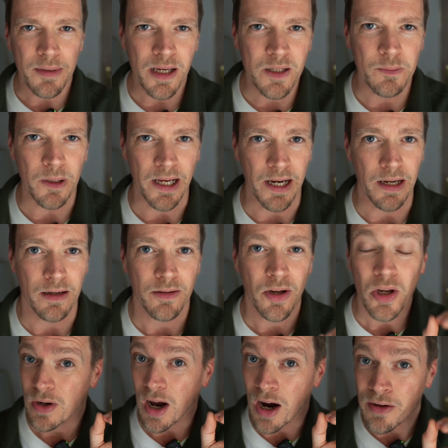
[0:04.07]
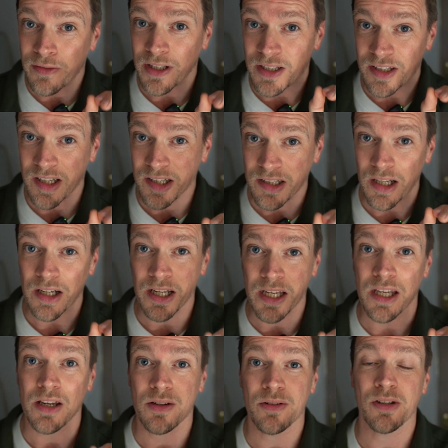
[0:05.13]
me explain. I've consistently
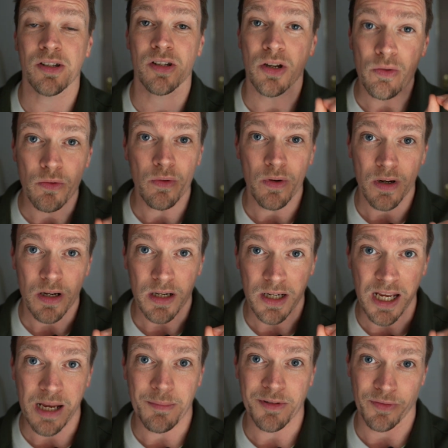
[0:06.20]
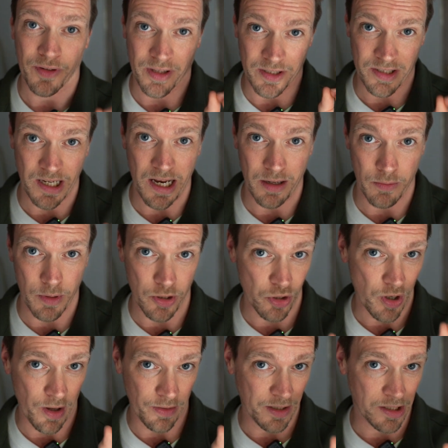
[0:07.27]
used two names for this language
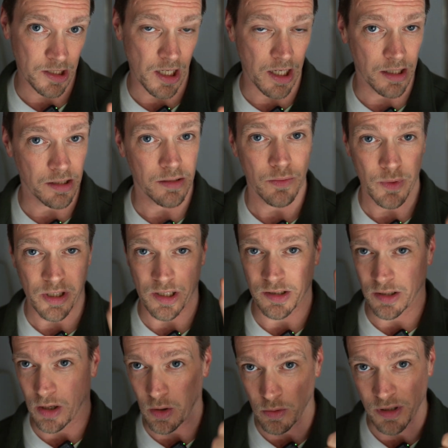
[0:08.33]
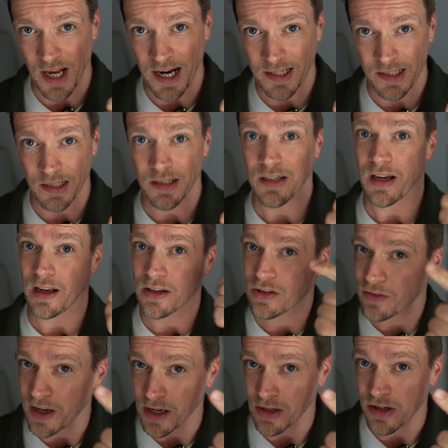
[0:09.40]
on this channel, which is Low Saxon and
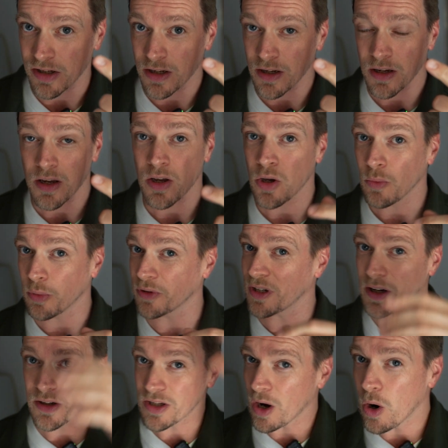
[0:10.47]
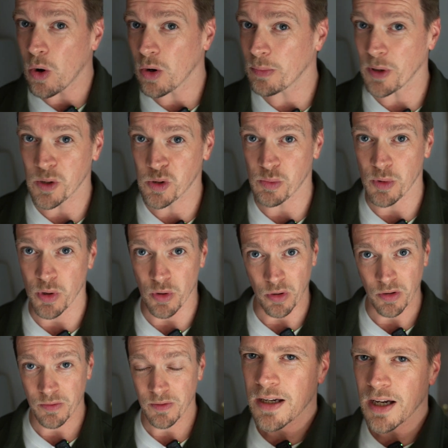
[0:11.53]
Twent, but there's a whole bunch more.
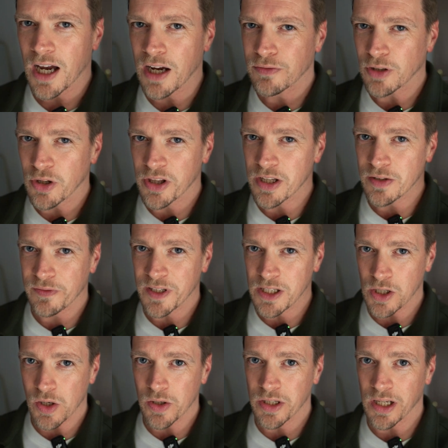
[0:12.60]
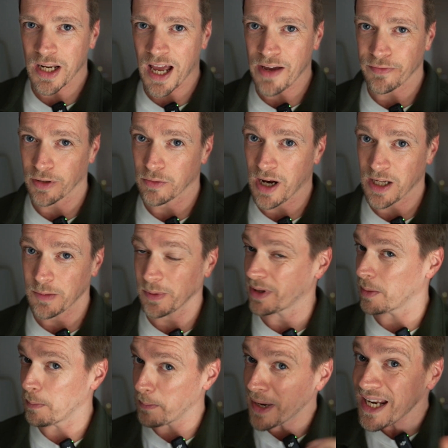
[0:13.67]
After this video, you'll have a grasp of the
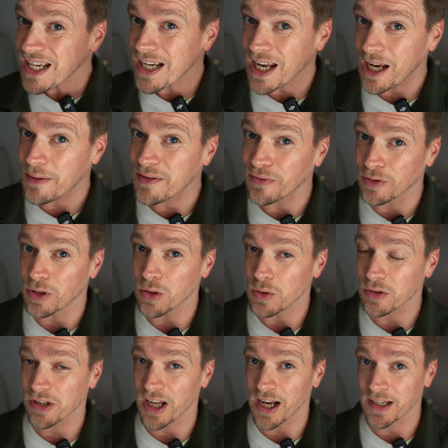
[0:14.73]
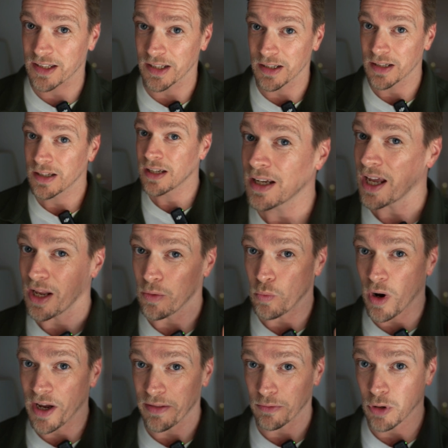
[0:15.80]
many names for Low Saxon and
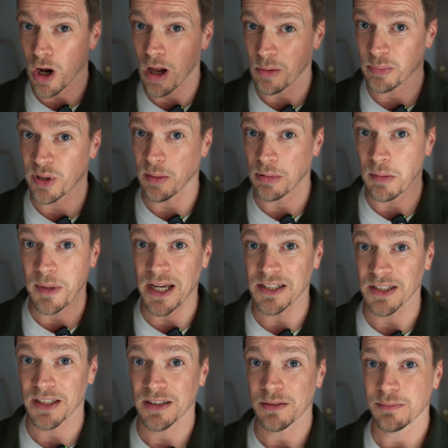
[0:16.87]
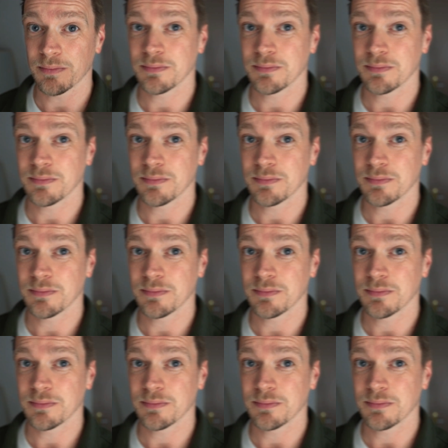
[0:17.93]
why they're all problematic.